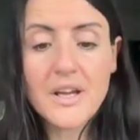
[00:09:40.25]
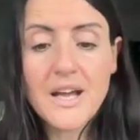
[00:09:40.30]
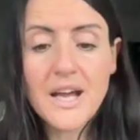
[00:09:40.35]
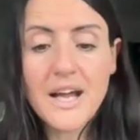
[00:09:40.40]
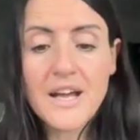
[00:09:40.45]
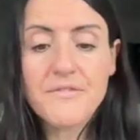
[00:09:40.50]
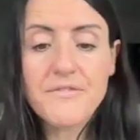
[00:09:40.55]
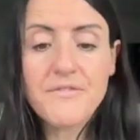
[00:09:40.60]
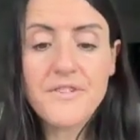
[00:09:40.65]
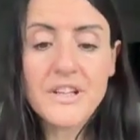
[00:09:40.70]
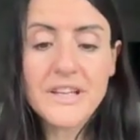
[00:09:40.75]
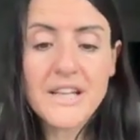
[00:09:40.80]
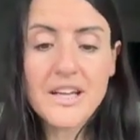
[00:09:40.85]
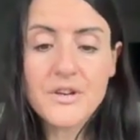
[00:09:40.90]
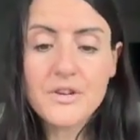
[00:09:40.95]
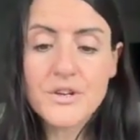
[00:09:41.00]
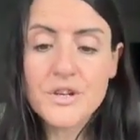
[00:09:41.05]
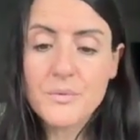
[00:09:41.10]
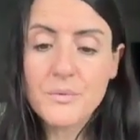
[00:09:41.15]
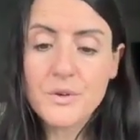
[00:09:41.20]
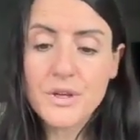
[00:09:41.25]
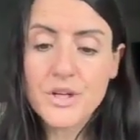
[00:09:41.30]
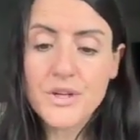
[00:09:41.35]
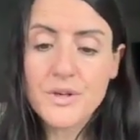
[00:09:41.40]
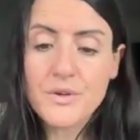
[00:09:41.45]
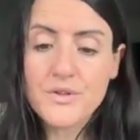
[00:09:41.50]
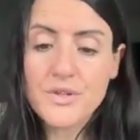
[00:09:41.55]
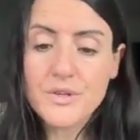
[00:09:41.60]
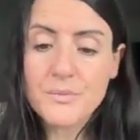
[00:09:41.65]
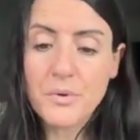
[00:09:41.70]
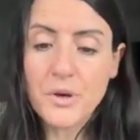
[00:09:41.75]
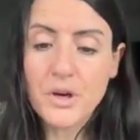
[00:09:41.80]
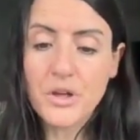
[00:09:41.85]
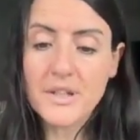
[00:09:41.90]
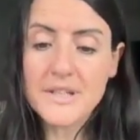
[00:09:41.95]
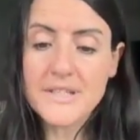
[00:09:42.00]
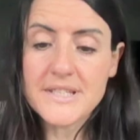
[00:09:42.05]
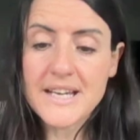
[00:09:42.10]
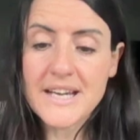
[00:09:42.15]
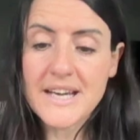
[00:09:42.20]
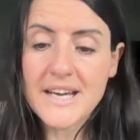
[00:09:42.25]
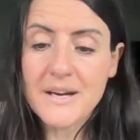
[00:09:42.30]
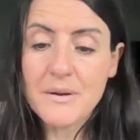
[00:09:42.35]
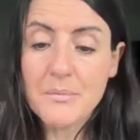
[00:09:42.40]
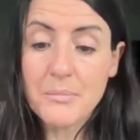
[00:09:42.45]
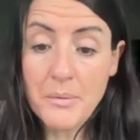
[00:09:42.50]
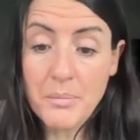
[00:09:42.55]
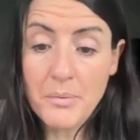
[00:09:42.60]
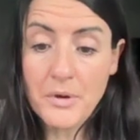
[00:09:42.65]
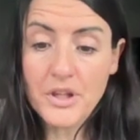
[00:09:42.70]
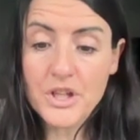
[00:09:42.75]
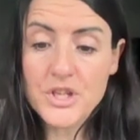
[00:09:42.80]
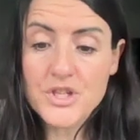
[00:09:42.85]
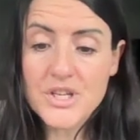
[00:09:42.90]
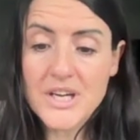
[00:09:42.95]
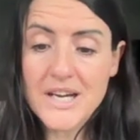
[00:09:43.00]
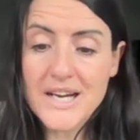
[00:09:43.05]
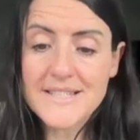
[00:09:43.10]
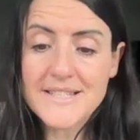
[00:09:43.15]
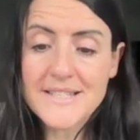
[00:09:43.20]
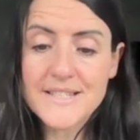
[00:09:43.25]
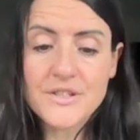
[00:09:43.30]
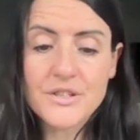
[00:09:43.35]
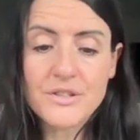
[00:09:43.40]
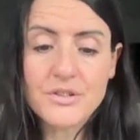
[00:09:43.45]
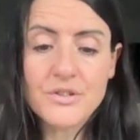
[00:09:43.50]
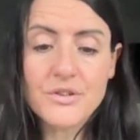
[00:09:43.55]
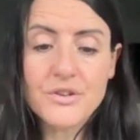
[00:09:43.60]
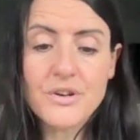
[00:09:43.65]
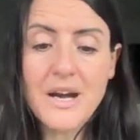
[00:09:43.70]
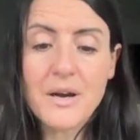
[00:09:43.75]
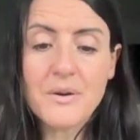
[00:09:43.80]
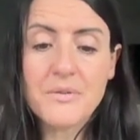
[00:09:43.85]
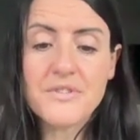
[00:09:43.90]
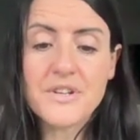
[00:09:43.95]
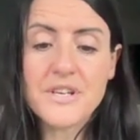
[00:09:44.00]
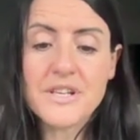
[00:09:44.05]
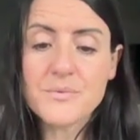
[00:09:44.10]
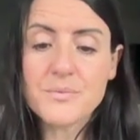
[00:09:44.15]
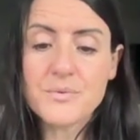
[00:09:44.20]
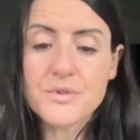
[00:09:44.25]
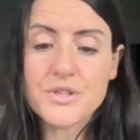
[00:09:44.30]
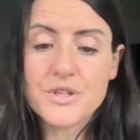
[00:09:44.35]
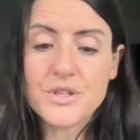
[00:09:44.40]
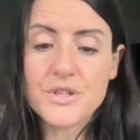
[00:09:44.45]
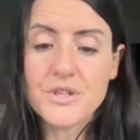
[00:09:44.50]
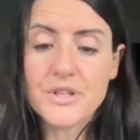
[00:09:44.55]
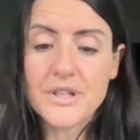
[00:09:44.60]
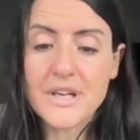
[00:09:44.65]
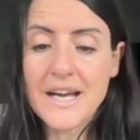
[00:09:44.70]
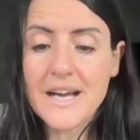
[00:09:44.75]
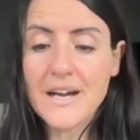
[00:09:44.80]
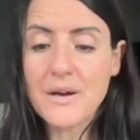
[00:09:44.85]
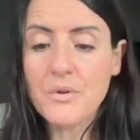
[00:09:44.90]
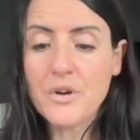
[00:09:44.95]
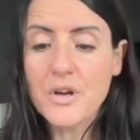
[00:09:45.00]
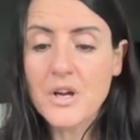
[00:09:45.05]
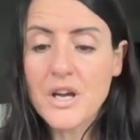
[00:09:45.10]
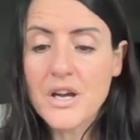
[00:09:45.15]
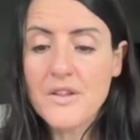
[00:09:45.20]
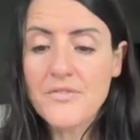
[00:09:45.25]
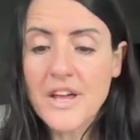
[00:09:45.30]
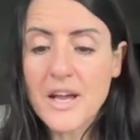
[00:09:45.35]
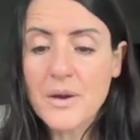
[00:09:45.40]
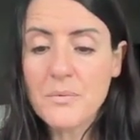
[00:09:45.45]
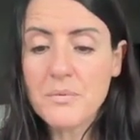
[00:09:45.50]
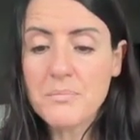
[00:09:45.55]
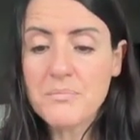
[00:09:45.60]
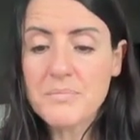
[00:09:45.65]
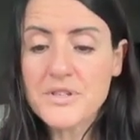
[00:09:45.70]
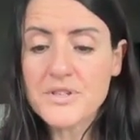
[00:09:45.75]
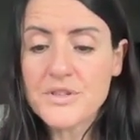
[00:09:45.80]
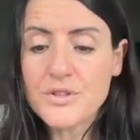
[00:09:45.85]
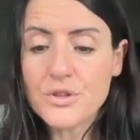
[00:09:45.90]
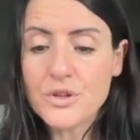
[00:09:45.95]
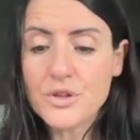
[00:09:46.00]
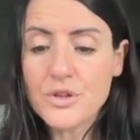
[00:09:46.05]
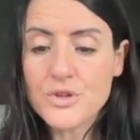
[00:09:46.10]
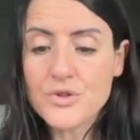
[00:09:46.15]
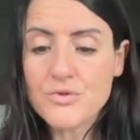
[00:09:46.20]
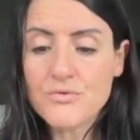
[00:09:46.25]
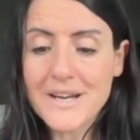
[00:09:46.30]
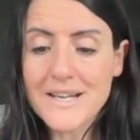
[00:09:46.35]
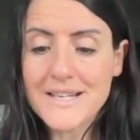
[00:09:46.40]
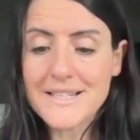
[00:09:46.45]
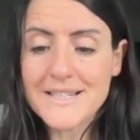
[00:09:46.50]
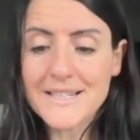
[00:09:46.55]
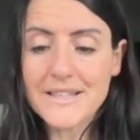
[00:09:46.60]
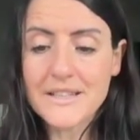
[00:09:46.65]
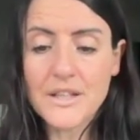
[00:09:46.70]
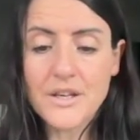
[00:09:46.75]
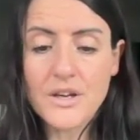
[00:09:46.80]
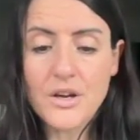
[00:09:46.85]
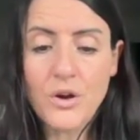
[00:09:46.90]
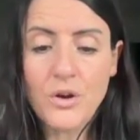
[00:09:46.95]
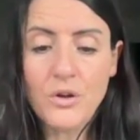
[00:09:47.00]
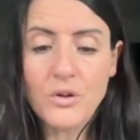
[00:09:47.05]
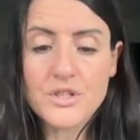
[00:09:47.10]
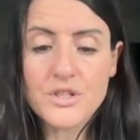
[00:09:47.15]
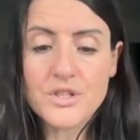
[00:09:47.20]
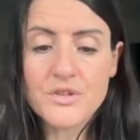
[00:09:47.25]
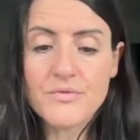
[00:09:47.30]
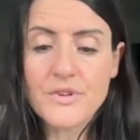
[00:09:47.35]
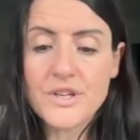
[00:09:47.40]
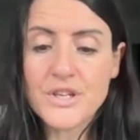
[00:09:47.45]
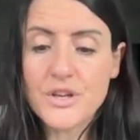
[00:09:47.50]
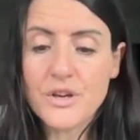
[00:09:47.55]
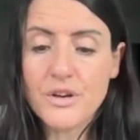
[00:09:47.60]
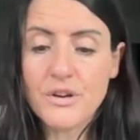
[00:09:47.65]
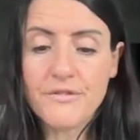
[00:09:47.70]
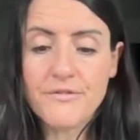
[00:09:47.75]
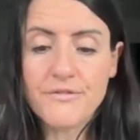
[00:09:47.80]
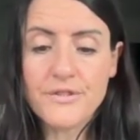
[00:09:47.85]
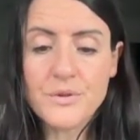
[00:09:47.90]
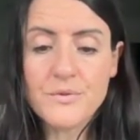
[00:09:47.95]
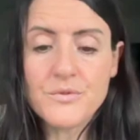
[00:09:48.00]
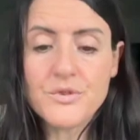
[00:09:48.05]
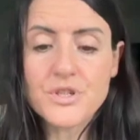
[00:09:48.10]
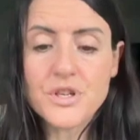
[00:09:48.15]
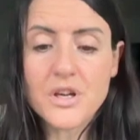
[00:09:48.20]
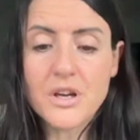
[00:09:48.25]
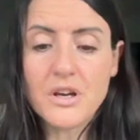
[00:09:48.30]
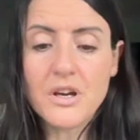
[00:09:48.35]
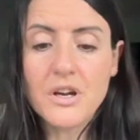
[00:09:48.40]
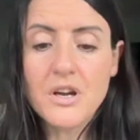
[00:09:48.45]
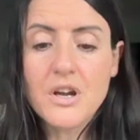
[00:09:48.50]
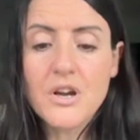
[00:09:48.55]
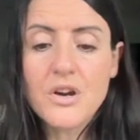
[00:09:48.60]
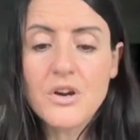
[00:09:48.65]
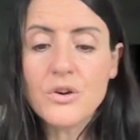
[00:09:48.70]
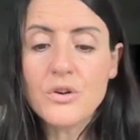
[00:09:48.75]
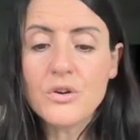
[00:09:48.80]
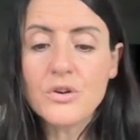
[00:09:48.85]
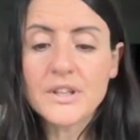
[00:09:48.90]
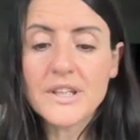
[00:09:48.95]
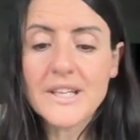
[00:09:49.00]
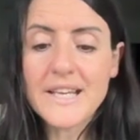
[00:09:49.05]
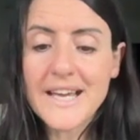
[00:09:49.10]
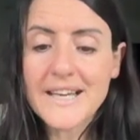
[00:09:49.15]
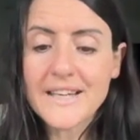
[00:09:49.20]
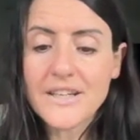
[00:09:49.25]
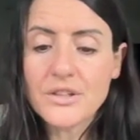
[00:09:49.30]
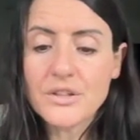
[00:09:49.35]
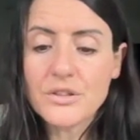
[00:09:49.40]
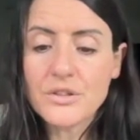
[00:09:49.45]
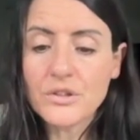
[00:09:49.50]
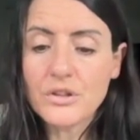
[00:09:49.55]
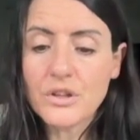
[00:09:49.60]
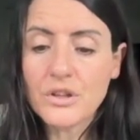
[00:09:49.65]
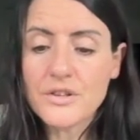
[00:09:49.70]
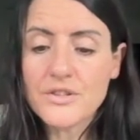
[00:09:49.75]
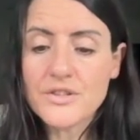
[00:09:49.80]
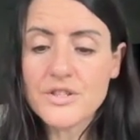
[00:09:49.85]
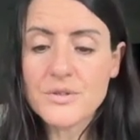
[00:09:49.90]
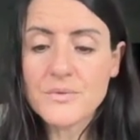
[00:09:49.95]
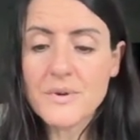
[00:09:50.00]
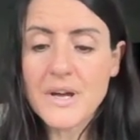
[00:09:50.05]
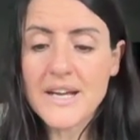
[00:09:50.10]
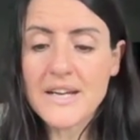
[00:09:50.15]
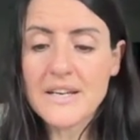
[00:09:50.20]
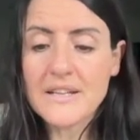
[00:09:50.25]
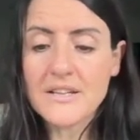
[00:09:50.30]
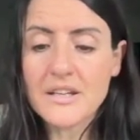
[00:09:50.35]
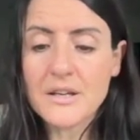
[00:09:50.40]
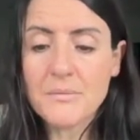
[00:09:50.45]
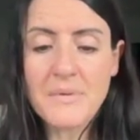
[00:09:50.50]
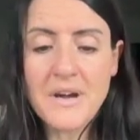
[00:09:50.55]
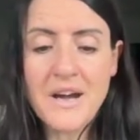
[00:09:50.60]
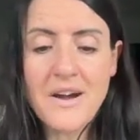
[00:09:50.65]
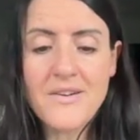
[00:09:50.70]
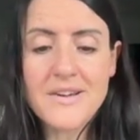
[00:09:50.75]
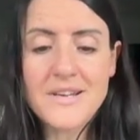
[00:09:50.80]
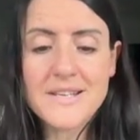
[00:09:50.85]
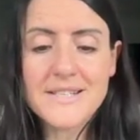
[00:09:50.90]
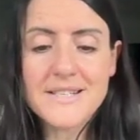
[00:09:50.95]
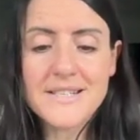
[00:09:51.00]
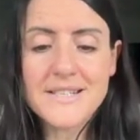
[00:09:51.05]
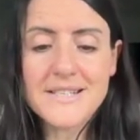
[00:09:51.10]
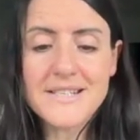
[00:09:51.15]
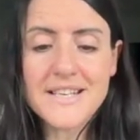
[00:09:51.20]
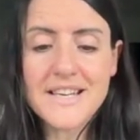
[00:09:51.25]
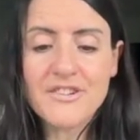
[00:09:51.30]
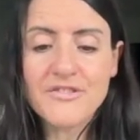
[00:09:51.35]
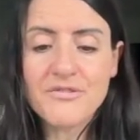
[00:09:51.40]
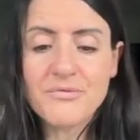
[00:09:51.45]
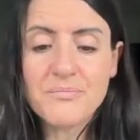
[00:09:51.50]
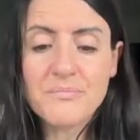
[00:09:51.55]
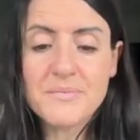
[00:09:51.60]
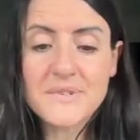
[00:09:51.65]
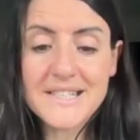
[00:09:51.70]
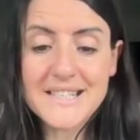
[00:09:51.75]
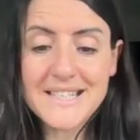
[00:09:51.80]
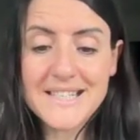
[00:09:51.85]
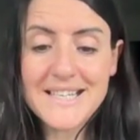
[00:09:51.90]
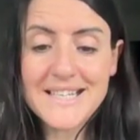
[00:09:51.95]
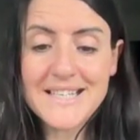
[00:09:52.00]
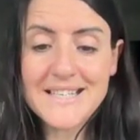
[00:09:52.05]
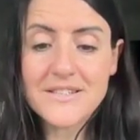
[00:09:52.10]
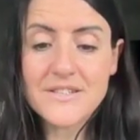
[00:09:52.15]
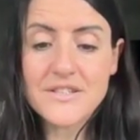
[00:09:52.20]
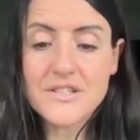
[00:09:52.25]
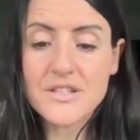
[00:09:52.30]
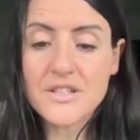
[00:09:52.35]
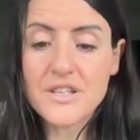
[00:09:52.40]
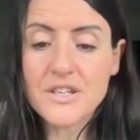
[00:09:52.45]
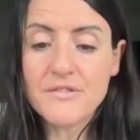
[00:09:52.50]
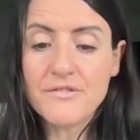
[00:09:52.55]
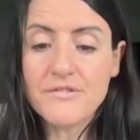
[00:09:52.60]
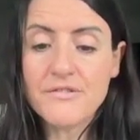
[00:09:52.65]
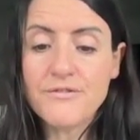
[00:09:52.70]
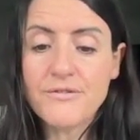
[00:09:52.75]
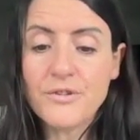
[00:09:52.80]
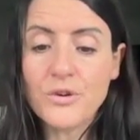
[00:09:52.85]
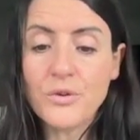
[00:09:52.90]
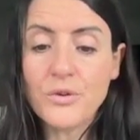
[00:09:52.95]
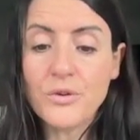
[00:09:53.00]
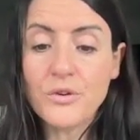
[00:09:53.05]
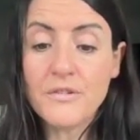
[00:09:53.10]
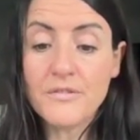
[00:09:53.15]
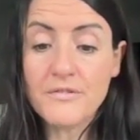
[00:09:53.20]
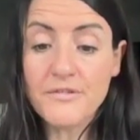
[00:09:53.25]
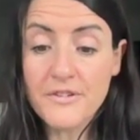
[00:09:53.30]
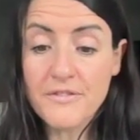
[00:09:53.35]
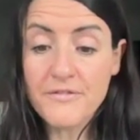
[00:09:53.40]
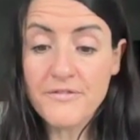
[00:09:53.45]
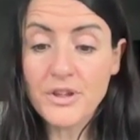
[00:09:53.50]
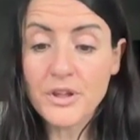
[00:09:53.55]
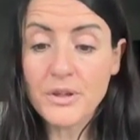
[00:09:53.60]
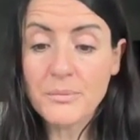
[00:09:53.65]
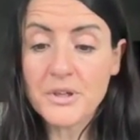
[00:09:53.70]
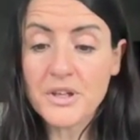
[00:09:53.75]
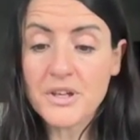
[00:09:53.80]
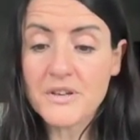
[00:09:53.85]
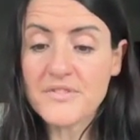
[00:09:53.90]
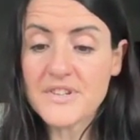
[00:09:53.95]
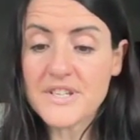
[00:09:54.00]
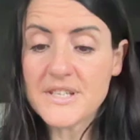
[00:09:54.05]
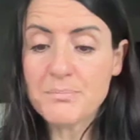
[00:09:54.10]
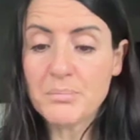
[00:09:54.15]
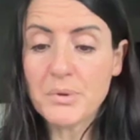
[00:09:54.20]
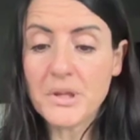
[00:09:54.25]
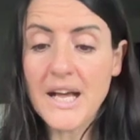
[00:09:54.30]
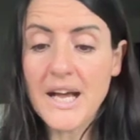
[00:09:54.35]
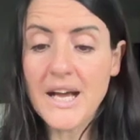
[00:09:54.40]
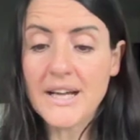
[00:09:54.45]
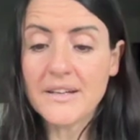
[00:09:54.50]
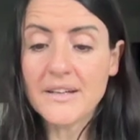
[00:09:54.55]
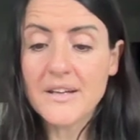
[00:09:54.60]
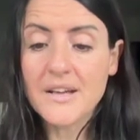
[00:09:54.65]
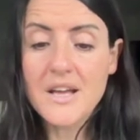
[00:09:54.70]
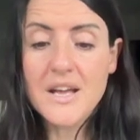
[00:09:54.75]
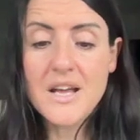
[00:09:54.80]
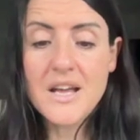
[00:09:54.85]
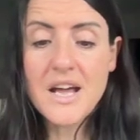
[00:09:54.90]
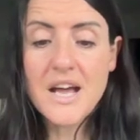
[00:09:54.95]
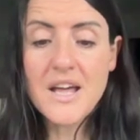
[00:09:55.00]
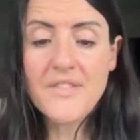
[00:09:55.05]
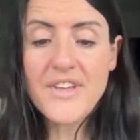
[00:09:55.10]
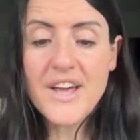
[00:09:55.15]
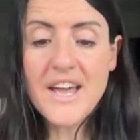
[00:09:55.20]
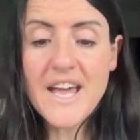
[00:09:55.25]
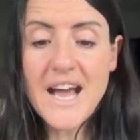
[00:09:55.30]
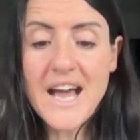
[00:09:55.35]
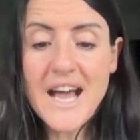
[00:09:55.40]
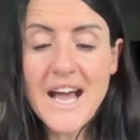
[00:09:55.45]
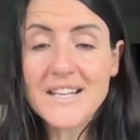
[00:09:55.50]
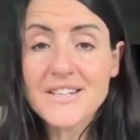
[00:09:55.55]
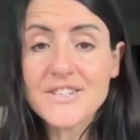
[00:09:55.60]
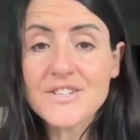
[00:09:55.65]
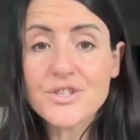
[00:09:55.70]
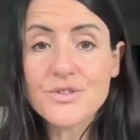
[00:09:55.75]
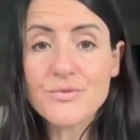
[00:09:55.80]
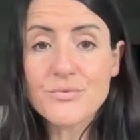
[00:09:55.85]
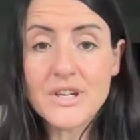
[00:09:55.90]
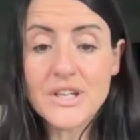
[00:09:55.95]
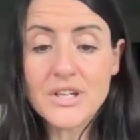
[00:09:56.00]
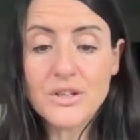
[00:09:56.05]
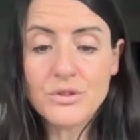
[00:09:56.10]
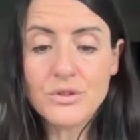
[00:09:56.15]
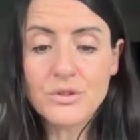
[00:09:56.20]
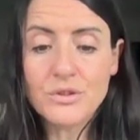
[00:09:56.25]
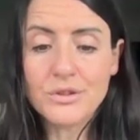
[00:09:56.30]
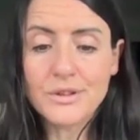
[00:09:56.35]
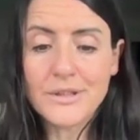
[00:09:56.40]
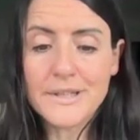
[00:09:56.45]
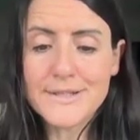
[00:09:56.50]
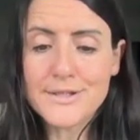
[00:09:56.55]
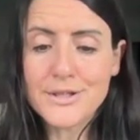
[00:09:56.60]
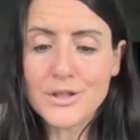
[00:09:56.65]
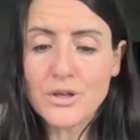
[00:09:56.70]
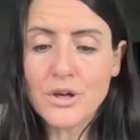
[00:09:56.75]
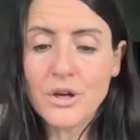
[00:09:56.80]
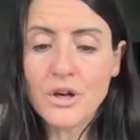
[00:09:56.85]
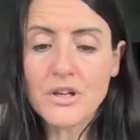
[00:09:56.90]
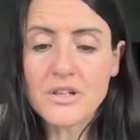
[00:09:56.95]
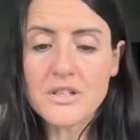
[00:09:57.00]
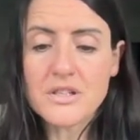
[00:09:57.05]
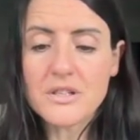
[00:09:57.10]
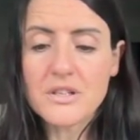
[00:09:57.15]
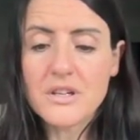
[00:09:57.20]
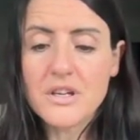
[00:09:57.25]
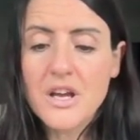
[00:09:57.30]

I feel I owe you a huge apology. I did not know how things would turn out, that I would be so drastically altering your future. Only I can no longer do anything about it, since they have seen to the fulfillment of this plan, and they are answering only to God.